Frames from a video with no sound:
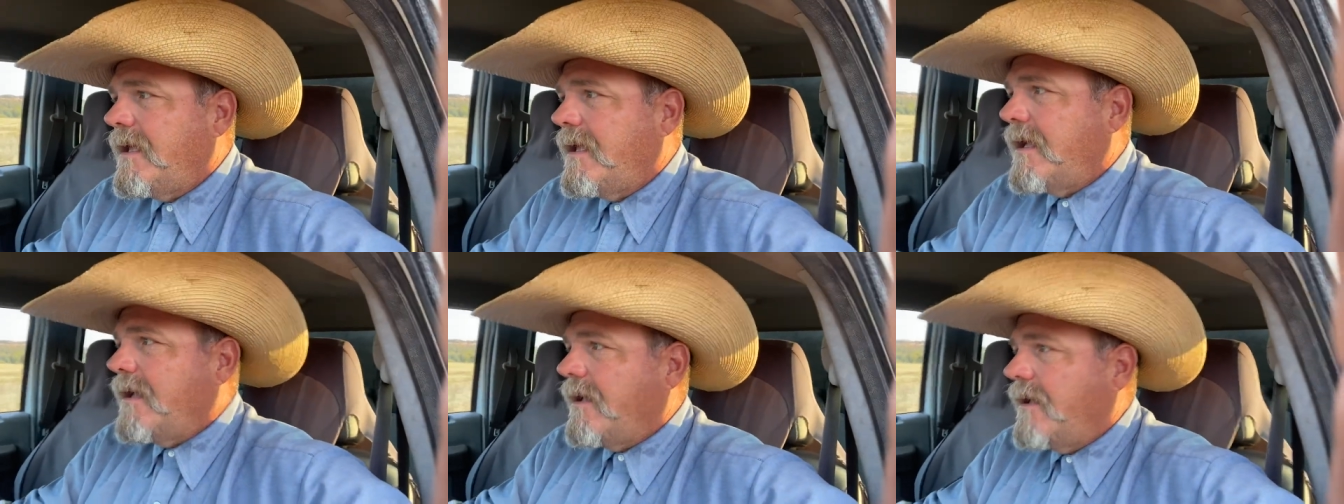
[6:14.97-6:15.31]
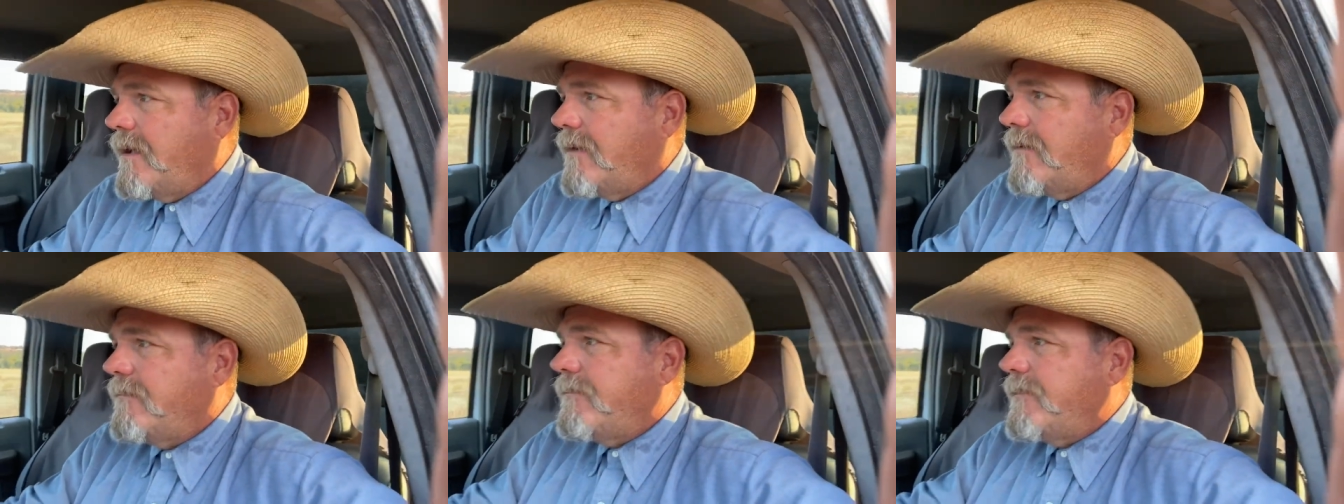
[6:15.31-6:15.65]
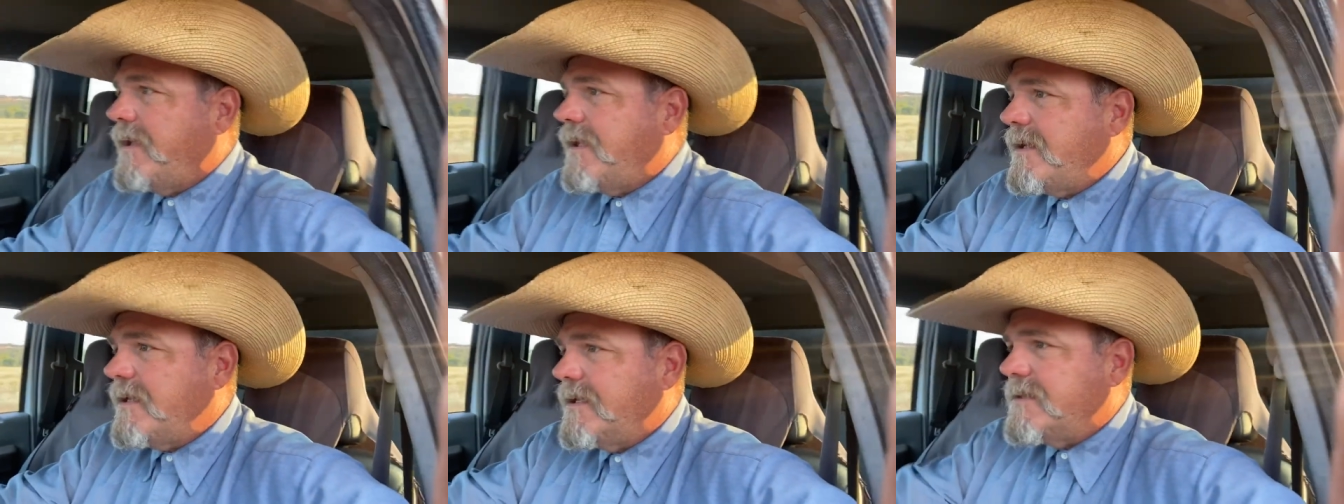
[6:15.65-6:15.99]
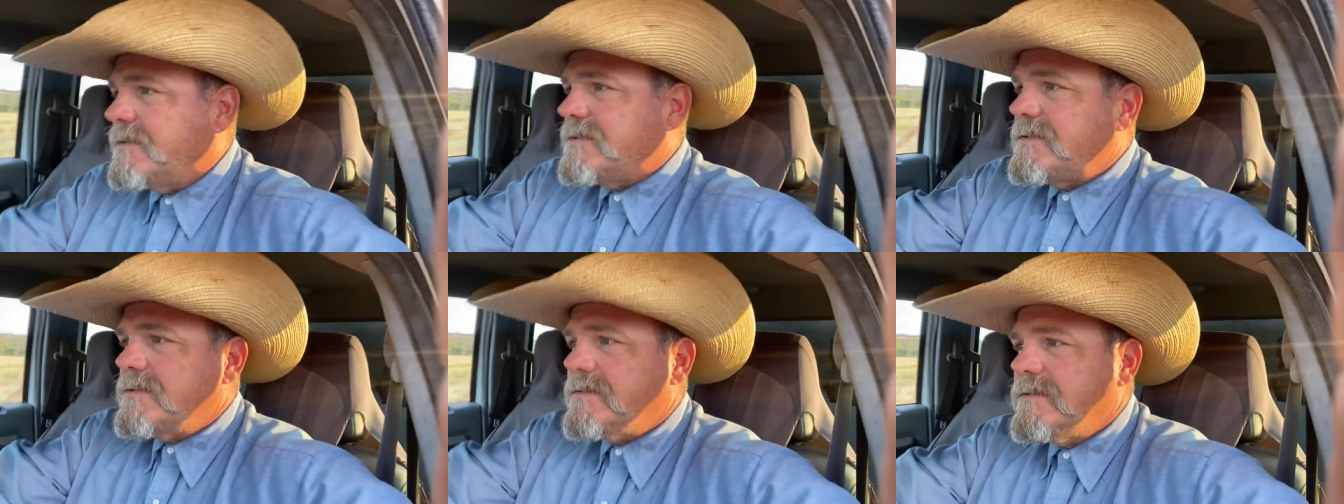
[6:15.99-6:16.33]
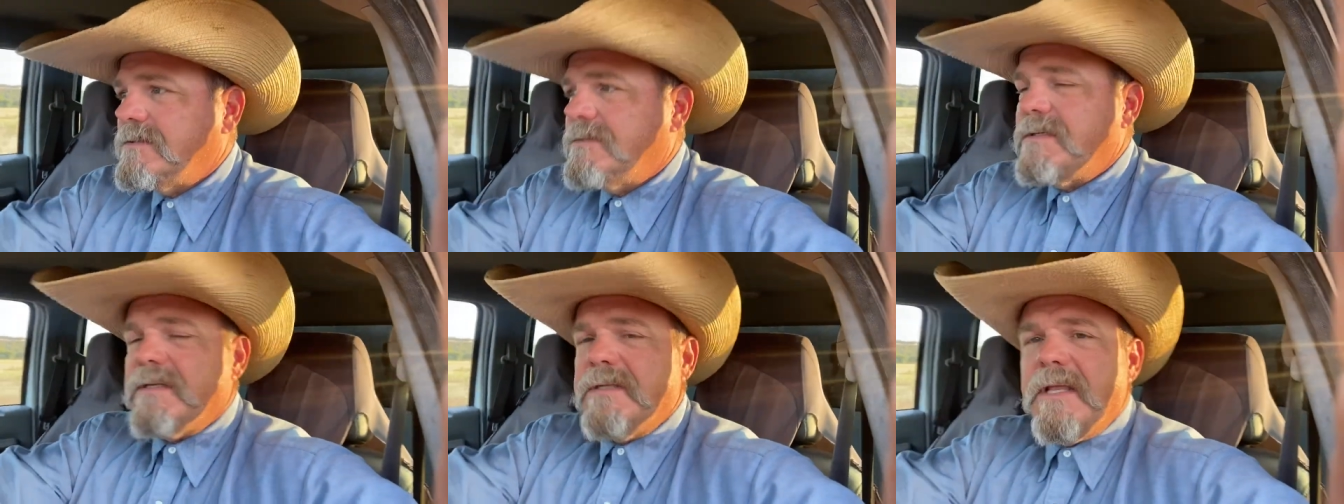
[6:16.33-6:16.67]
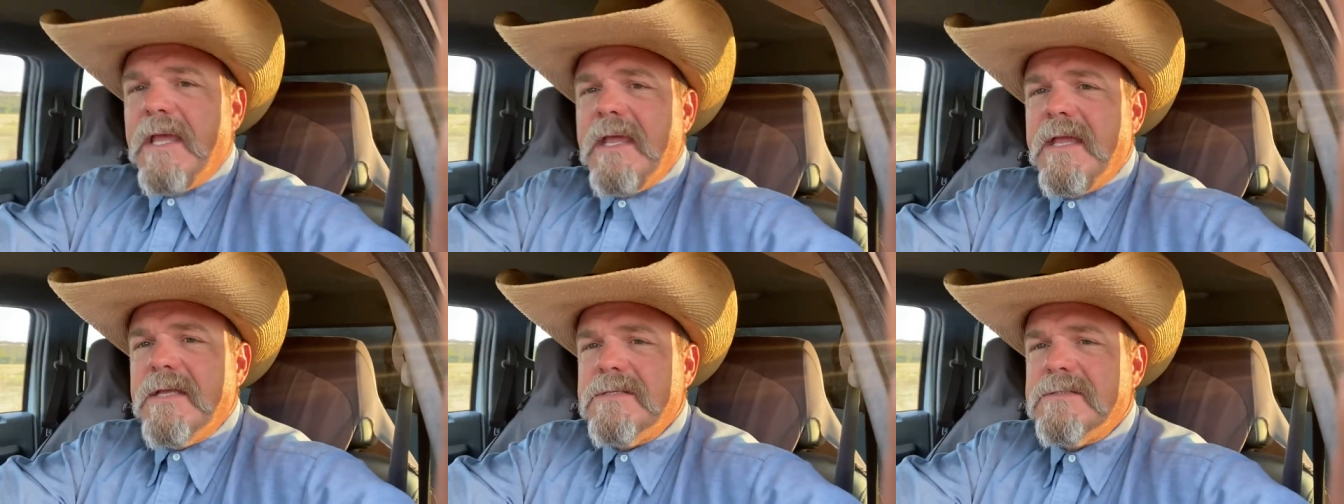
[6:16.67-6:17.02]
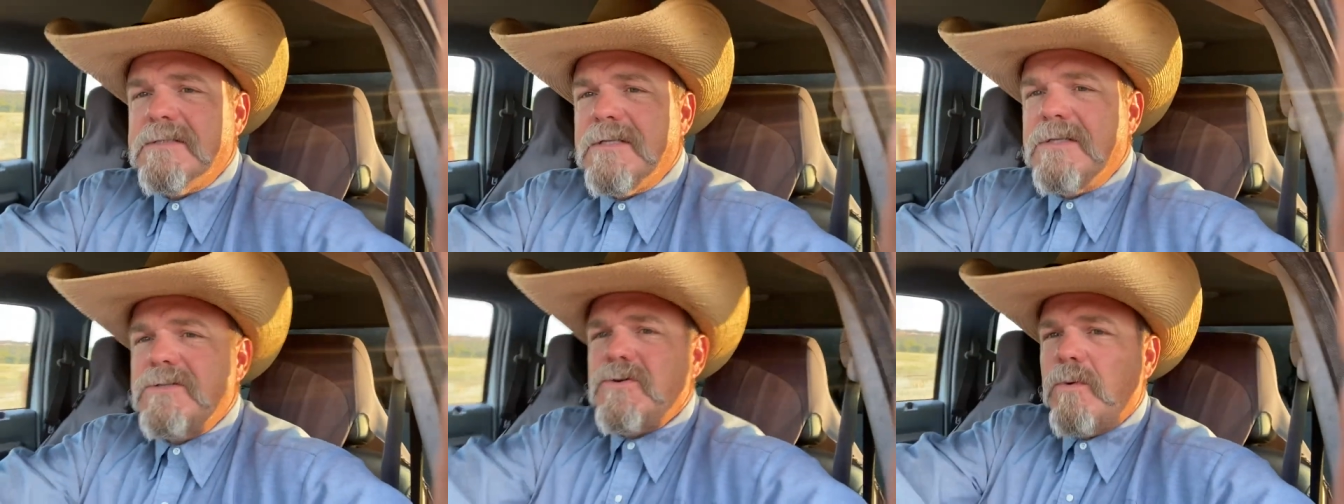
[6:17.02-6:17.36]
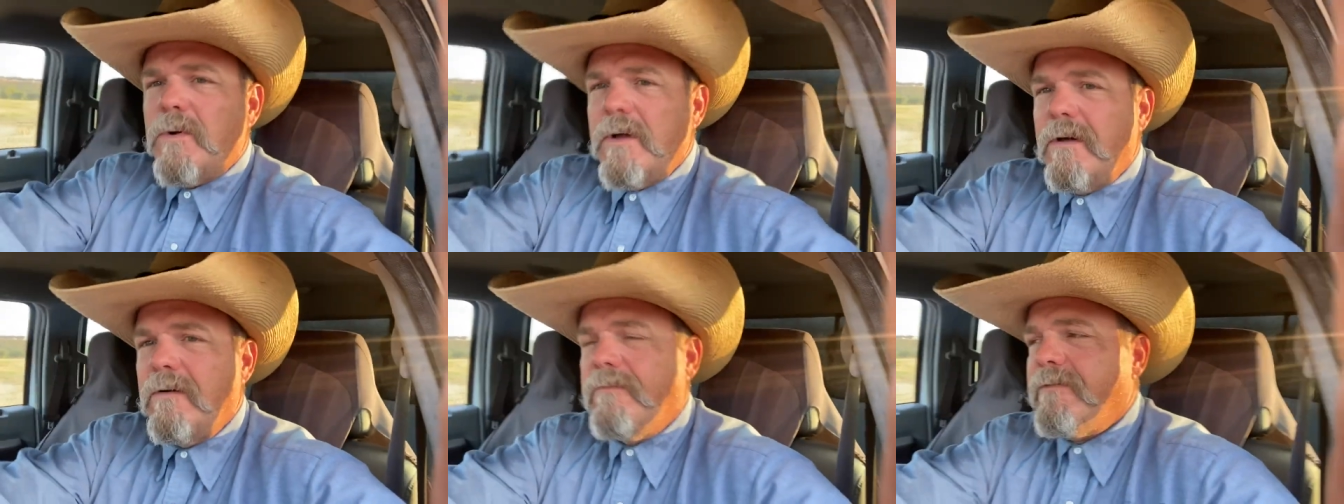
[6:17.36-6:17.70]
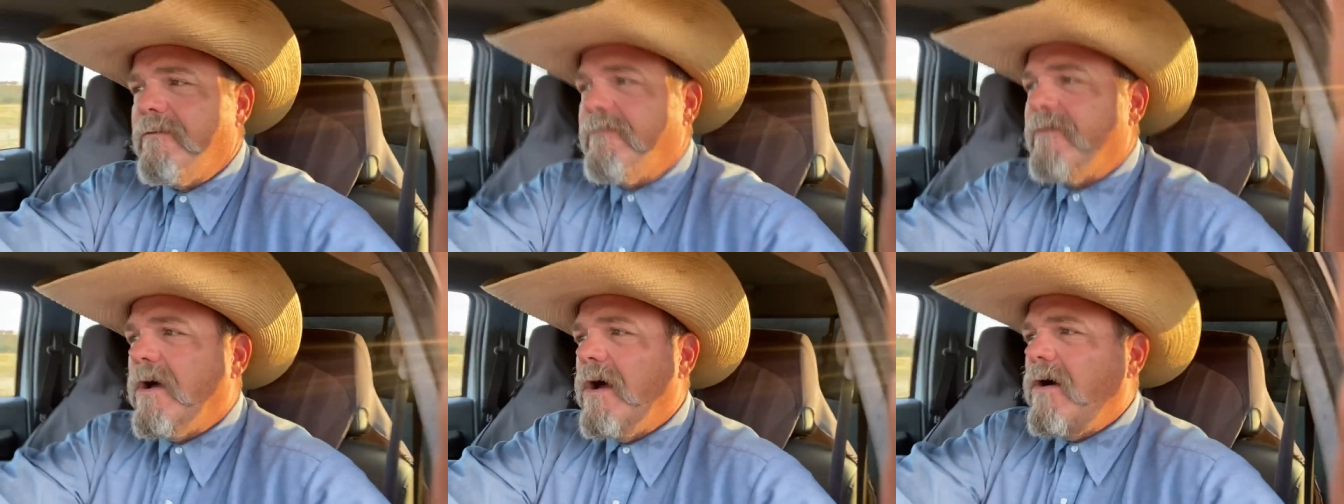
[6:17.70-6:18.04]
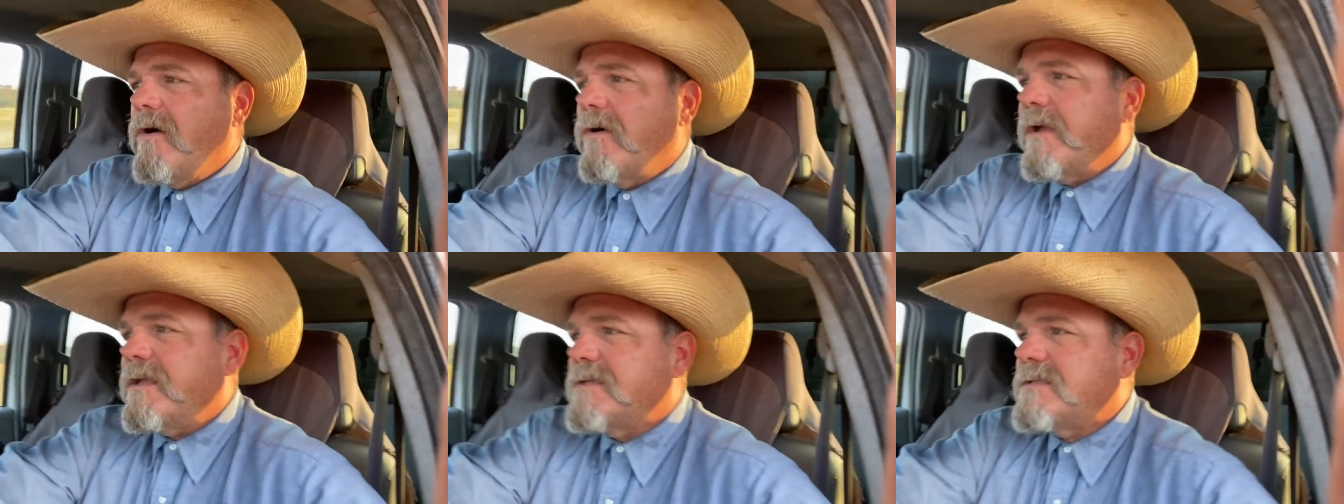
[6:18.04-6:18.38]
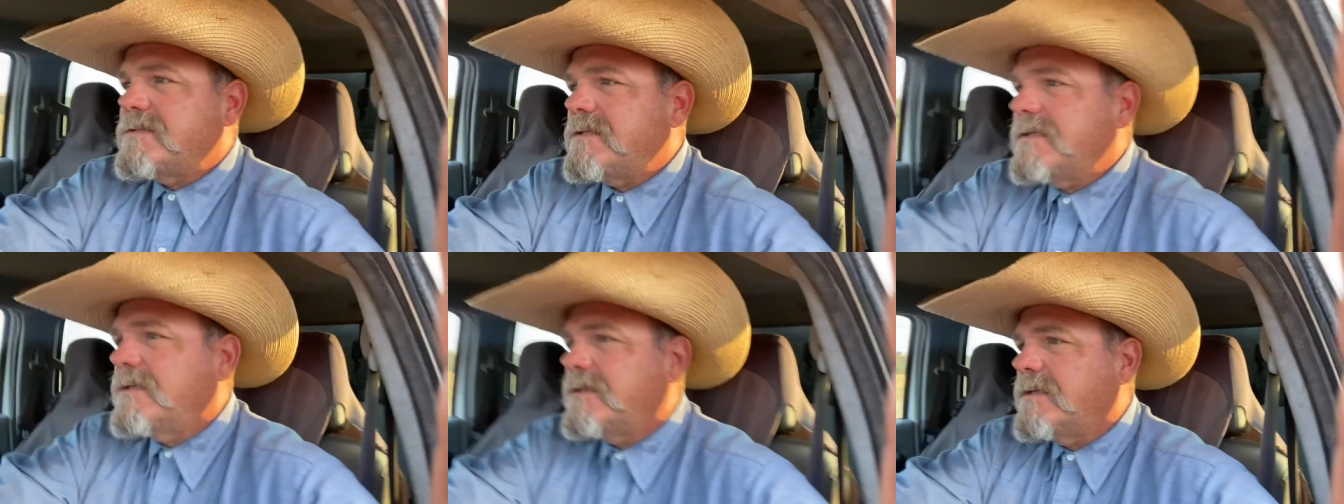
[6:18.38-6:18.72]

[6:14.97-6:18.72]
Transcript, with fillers: Uh, it is, today is the 12th of August